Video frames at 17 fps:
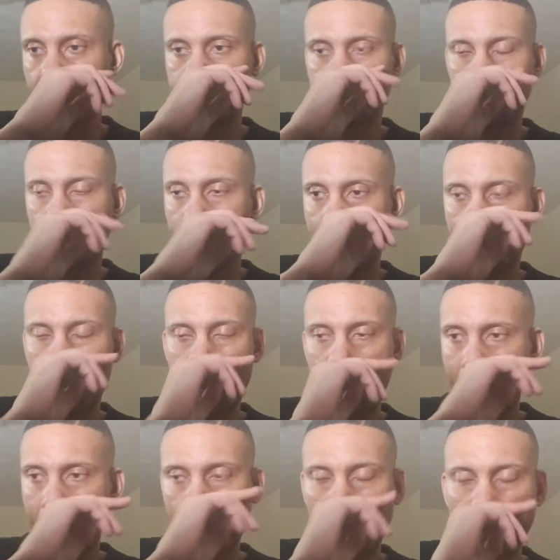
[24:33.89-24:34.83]

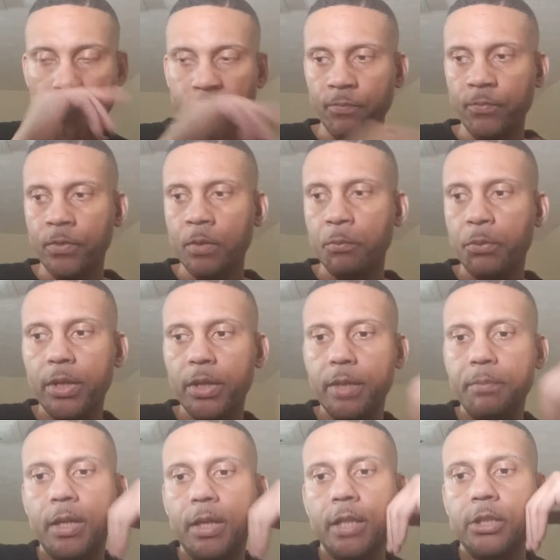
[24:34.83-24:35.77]
So pretty
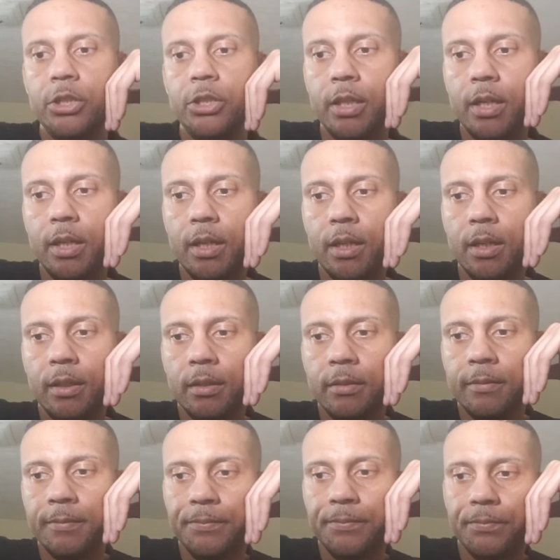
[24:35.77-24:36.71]
much,
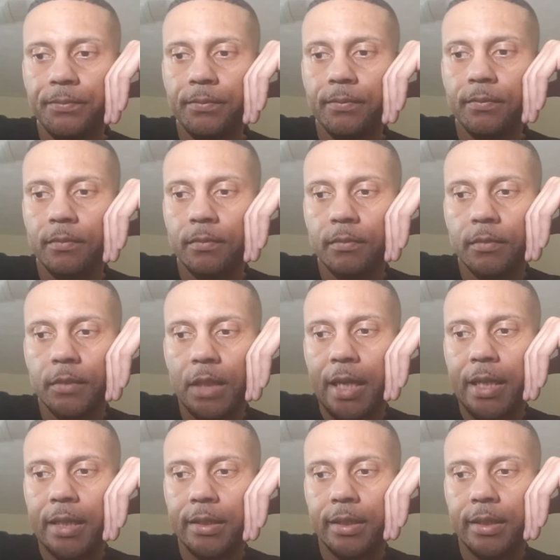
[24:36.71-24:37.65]

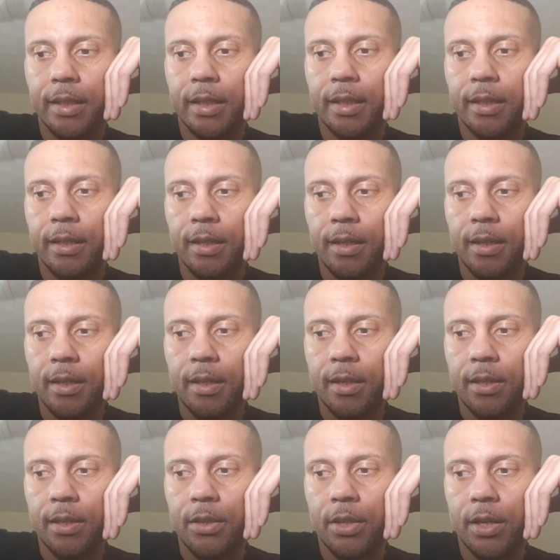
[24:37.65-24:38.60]
like I said,
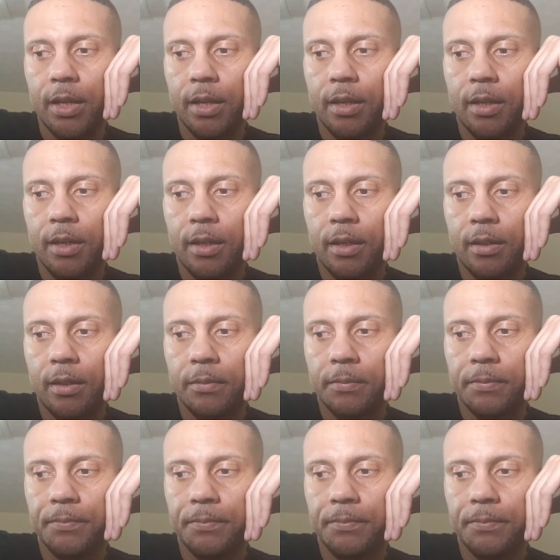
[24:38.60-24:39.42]
the